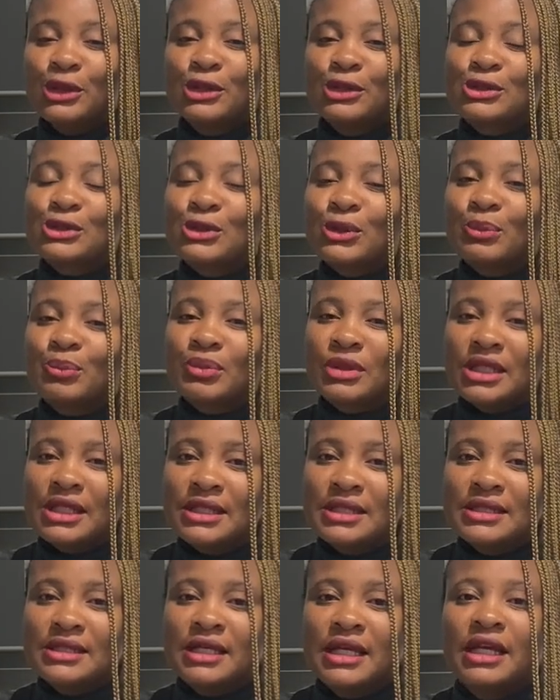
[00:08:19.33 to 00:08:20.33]
So
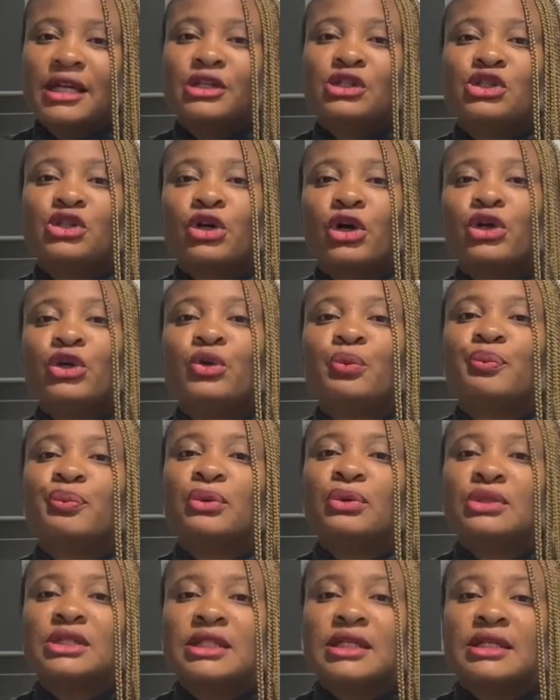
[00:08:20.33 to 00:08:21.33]
please ensure you
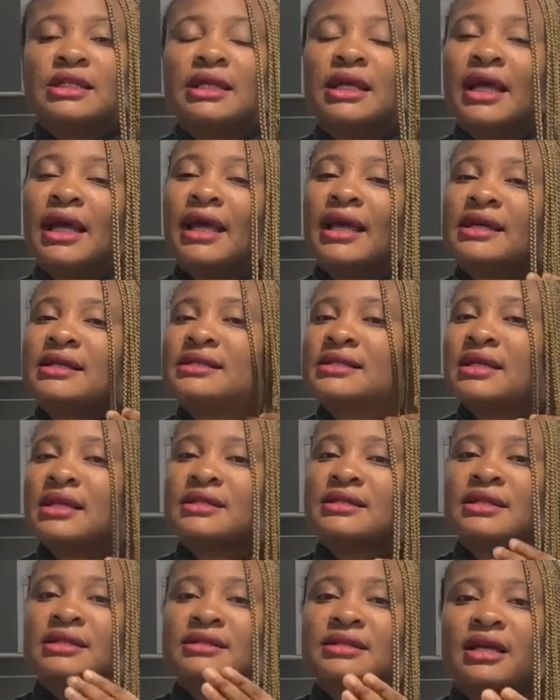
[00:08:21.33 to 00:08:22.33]
put in
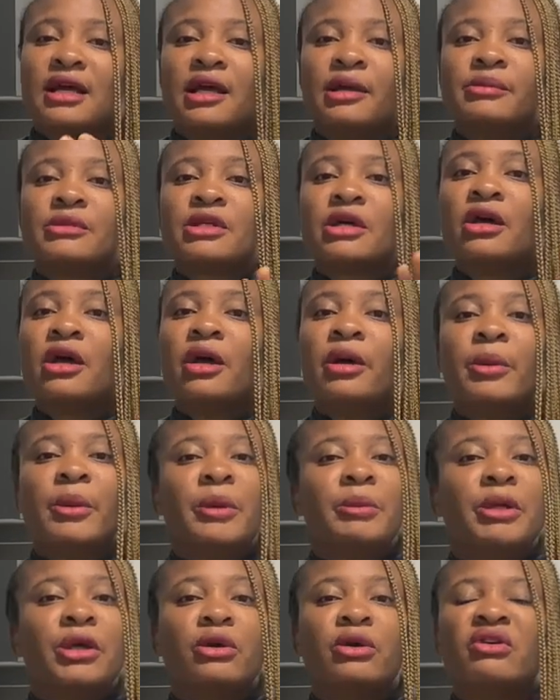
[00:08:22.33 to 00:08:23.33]
excess at times,
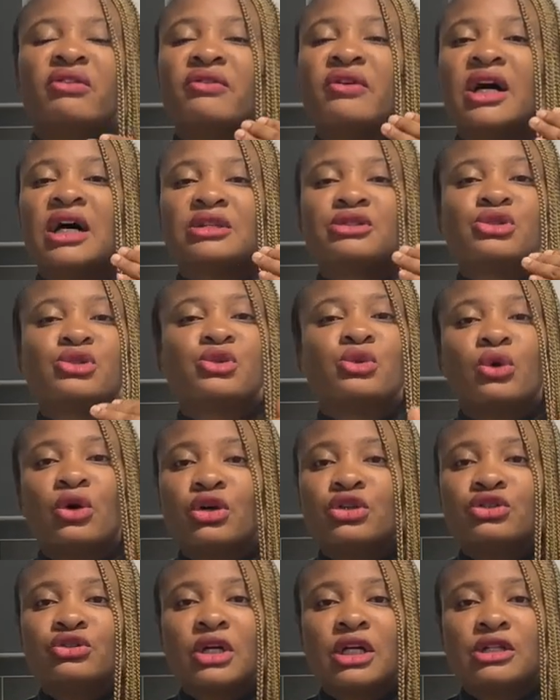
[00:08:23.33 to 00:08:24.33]
maybe over
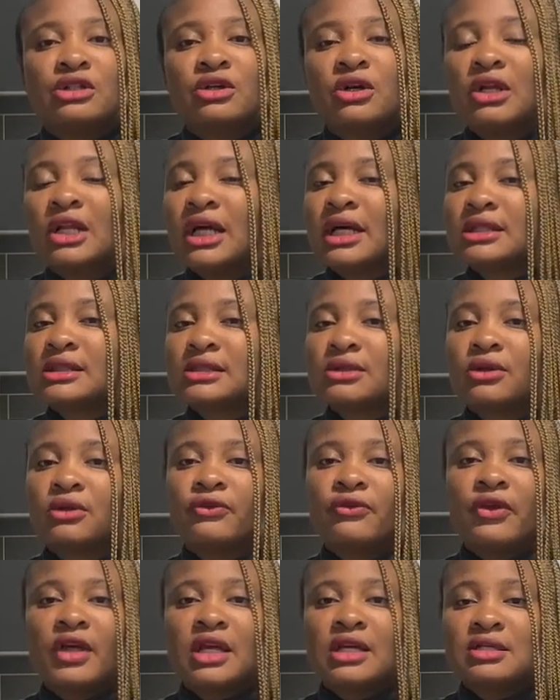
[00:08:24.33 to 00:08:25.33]
$200 of
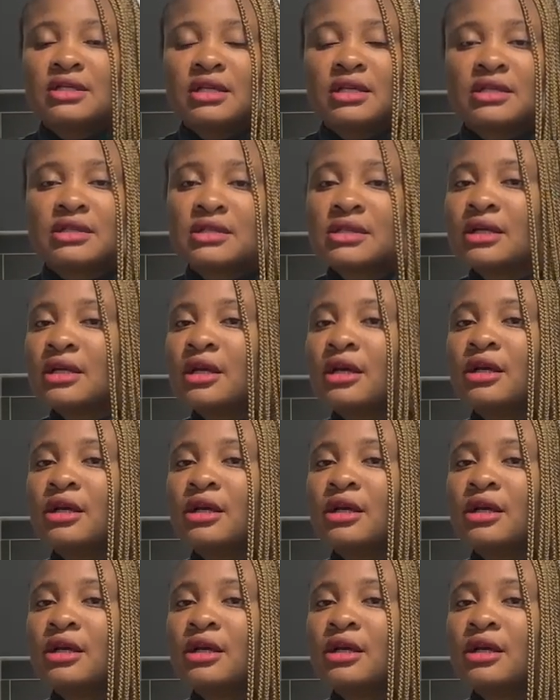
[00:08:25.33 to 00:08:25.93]
excess,